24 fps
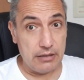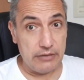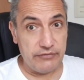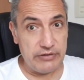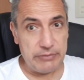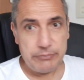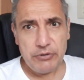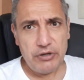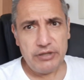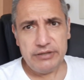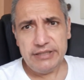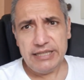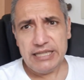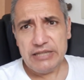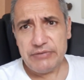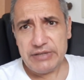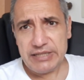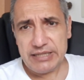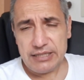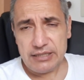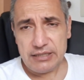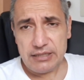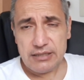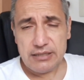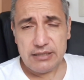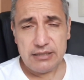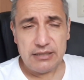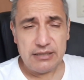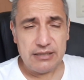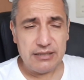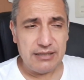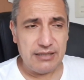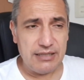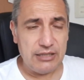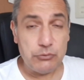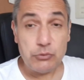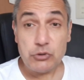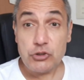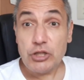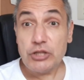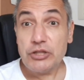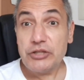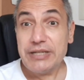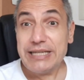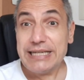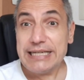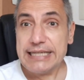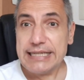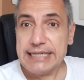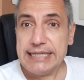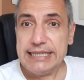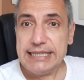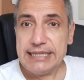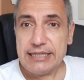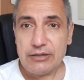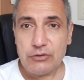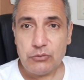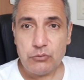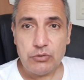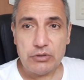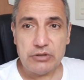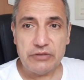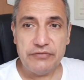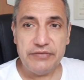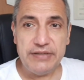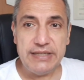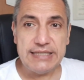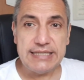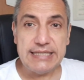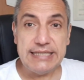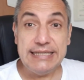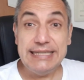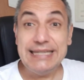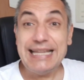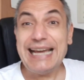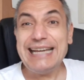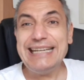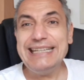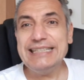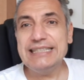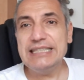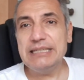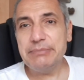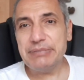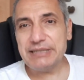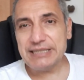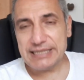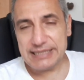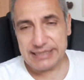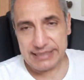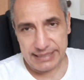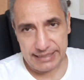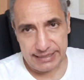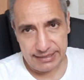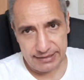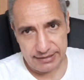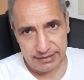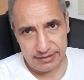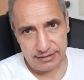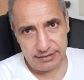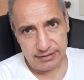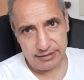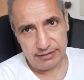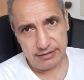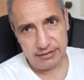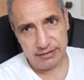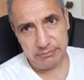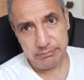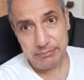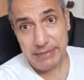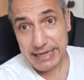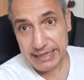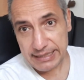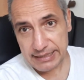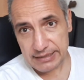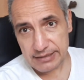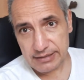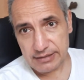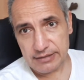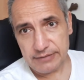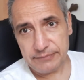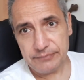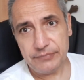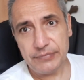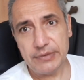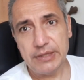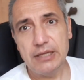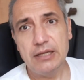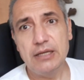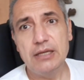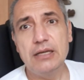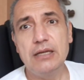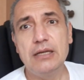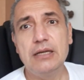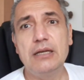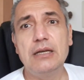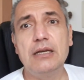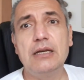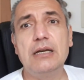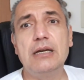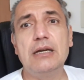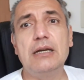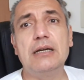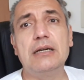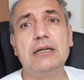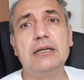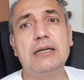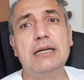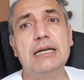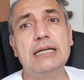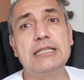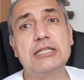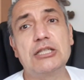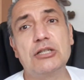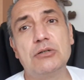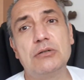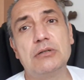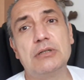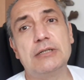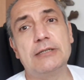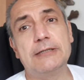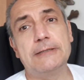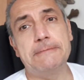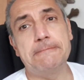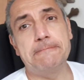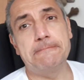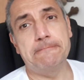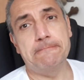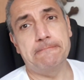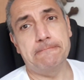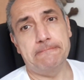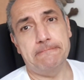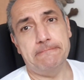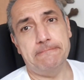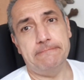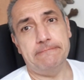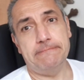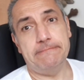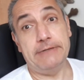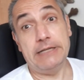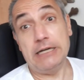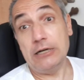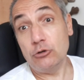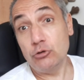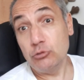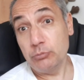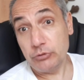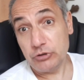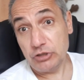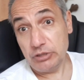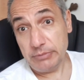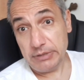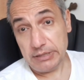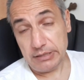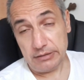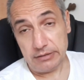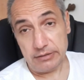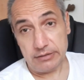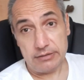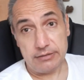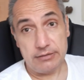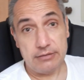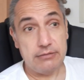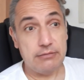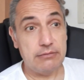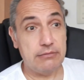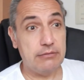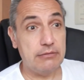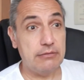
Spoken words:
The point is that it was not really clear what this 90% meant, and so there are two possibilities.